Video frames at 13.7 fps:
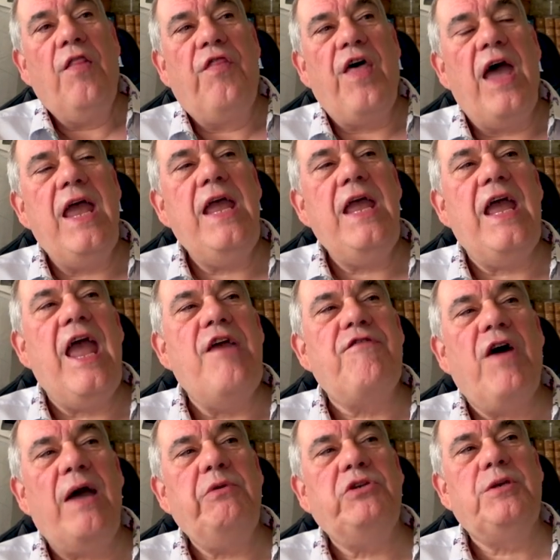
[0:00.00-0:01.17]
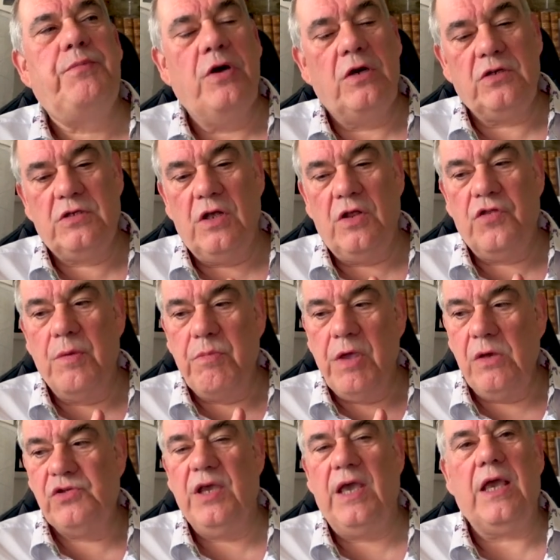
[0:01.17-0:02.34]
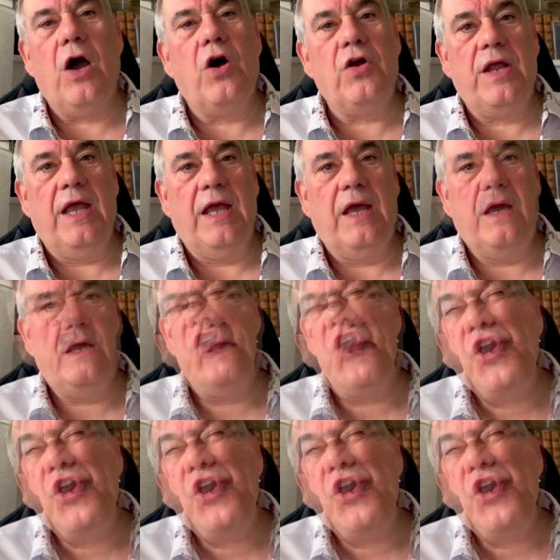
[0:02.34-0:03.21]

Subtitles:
They, if I was to put the music on here,